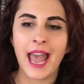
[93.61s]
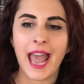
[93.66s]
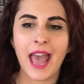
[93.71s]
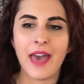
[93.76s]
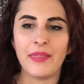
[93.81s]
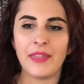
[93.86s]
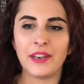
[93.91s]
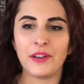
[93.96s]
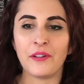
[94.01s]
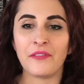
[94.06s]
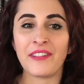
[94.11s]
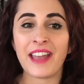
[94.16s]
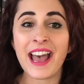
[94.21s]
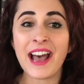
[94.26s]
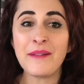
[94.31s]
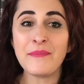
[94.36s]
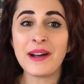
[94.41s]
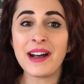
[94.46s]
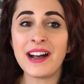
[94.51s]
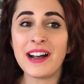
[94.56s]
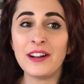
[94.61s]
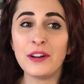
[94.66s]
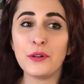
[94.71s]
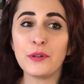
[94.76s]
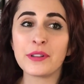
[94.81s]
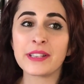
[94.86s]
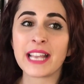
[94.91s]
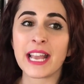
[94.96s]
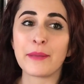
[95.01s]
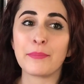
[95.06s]
And then you have Emma,
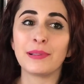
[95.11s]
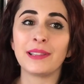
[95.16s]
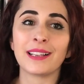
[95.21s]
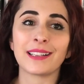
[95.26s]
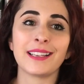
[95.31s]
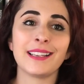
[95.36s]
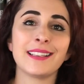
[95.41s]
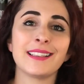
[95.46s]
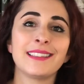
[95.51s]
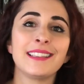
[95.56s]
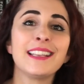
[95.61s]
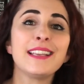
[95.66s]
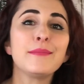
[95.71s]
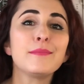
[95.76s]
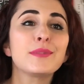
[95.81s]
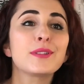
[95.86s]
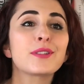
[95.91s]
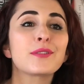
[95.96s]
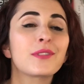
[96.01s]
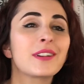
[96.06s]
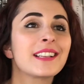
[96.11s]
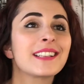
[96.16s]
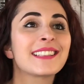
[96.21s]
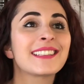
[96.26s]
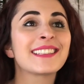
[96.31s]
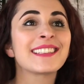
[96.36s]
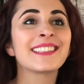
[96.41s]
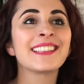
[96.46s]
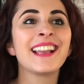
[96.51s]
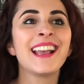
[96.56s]
who is a plucky
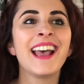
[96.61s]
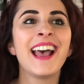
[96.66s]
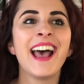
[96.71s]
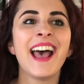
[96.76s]
seamstress,